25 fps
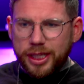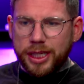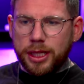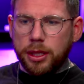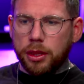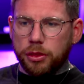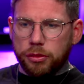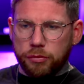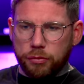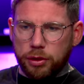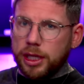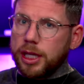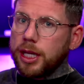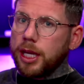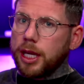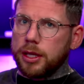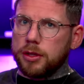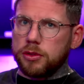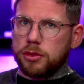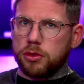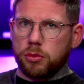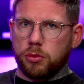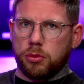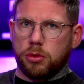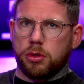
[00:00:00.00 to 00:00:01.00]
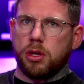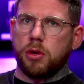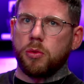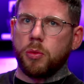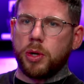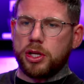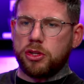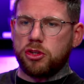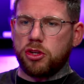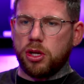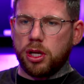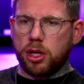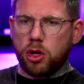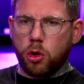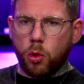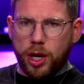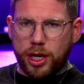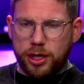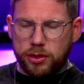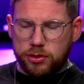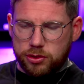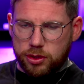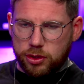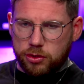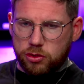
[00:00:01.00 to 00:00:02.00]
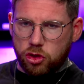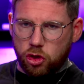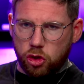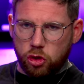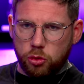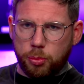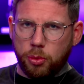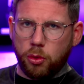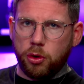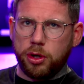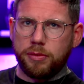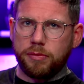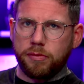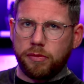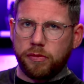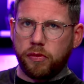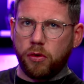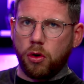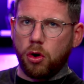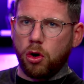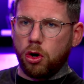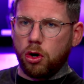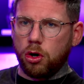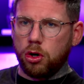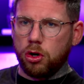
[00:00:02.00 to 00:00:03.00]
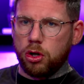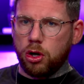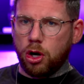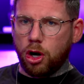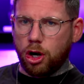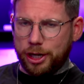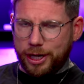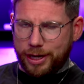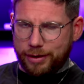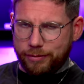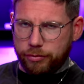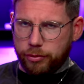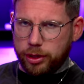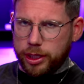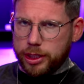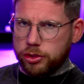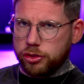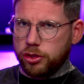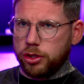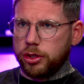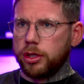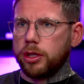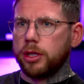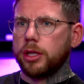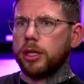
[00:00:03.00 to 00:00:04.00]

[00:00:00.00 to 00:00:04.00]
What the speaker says: in 3 years, which equates to 2.4 on average